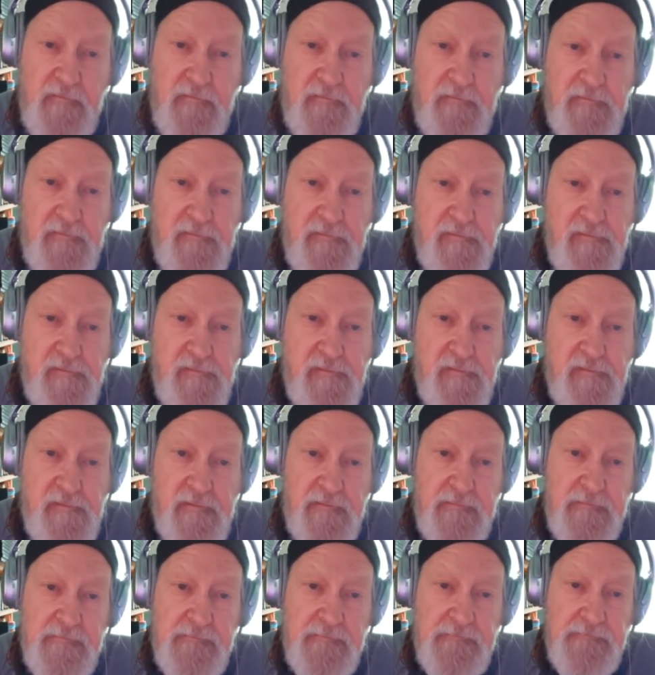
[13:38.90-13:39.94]

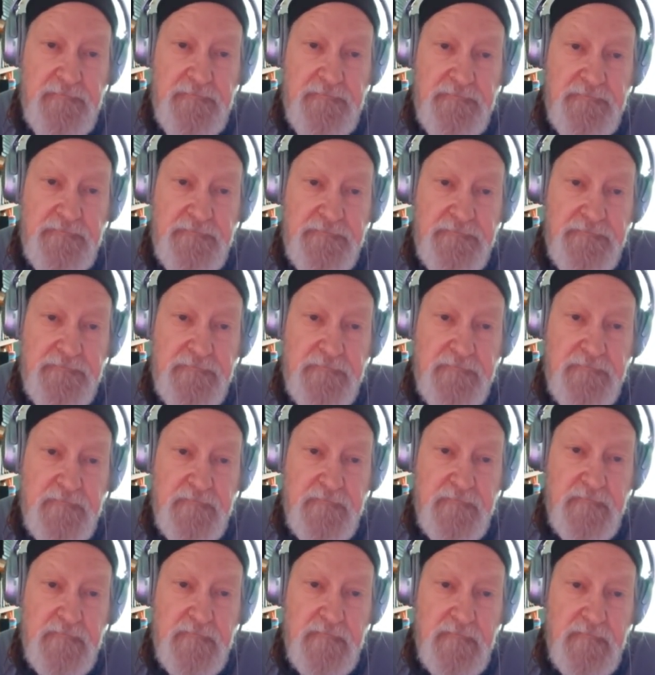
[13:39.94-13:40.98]

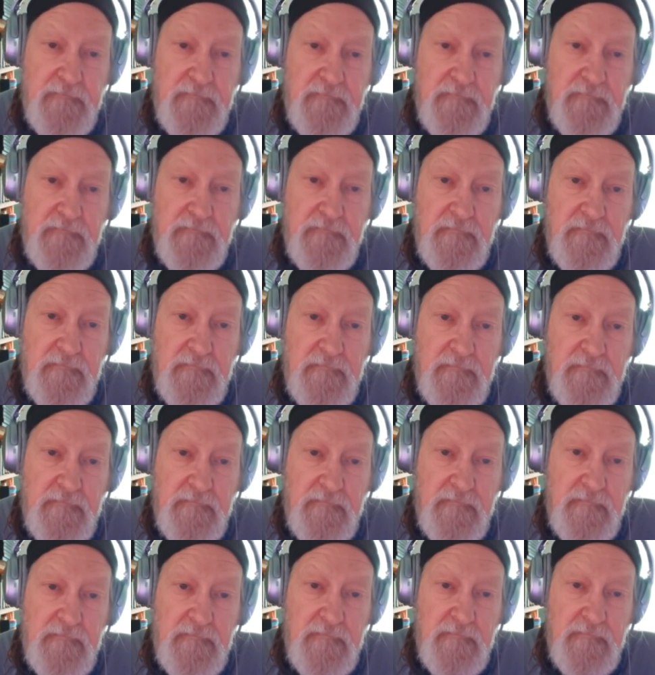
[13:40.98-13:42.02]

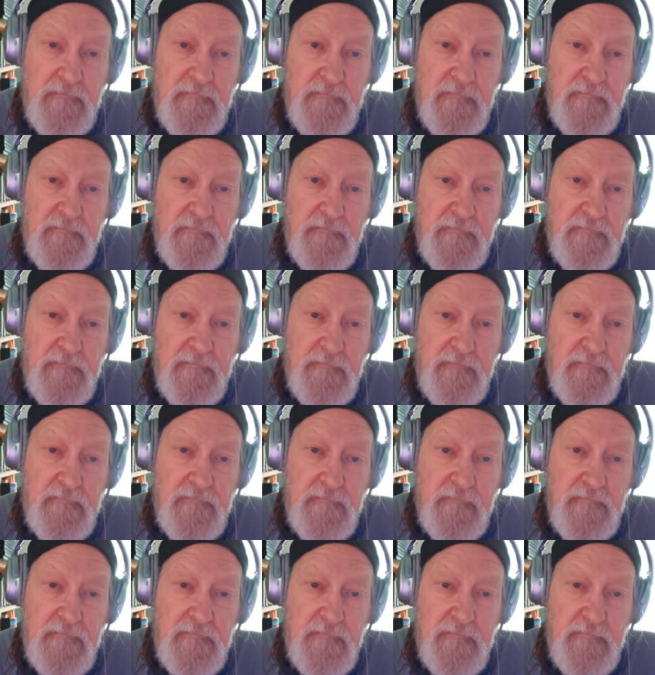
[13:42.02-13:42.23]
The person shown says nothing.